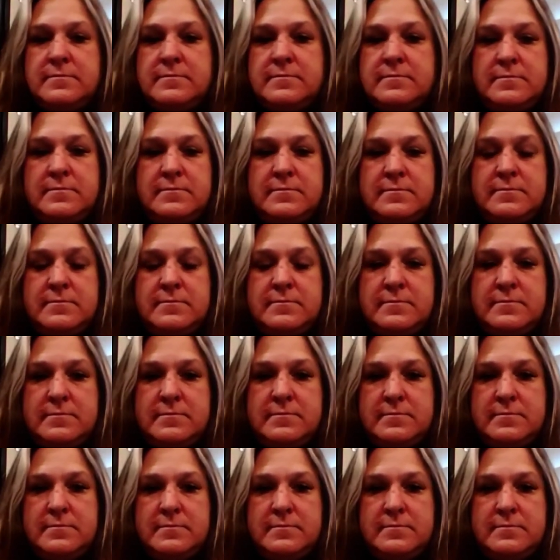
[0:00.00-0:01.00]

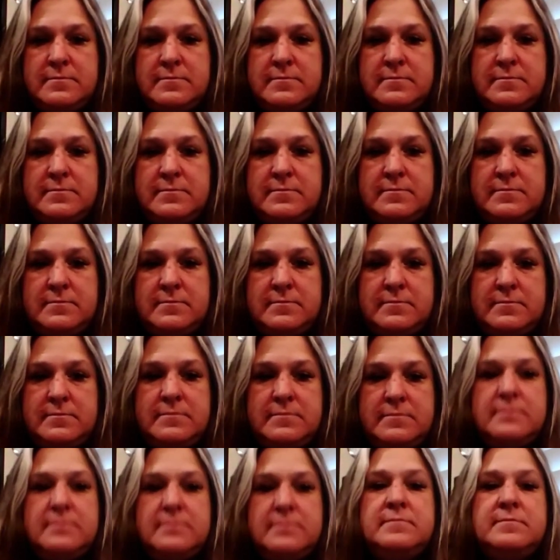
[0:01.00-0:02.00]

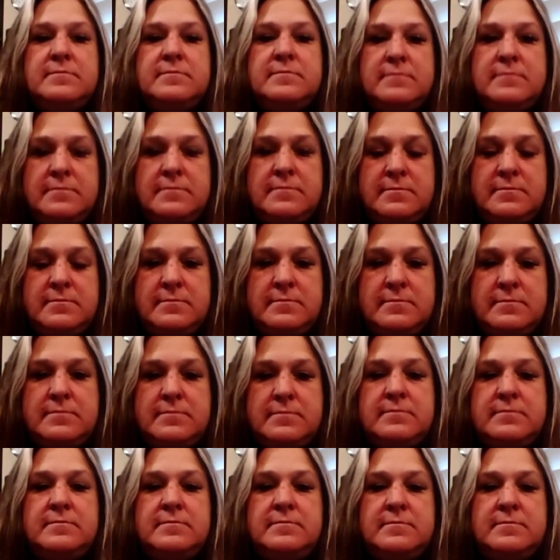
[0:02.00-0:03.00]

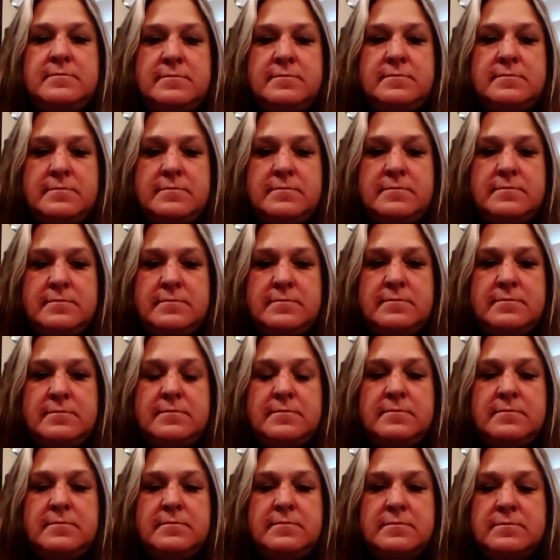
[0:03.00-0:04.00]

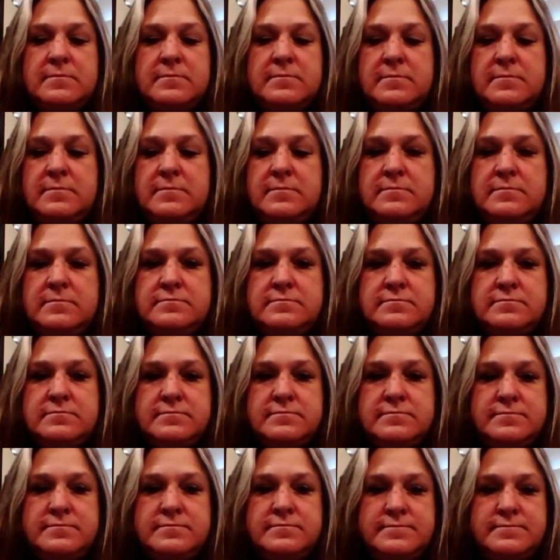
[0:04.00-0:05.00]

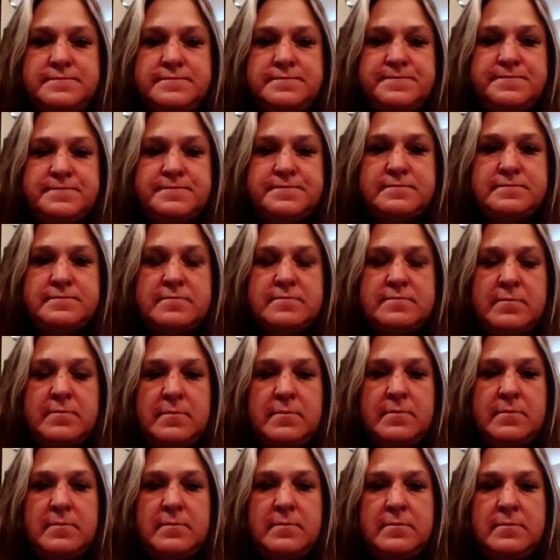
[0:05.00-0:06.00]

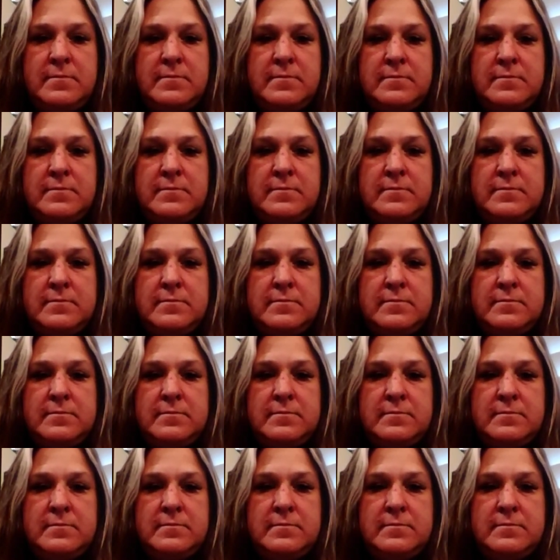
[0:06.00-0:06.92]
No words are spoken by the person on screen.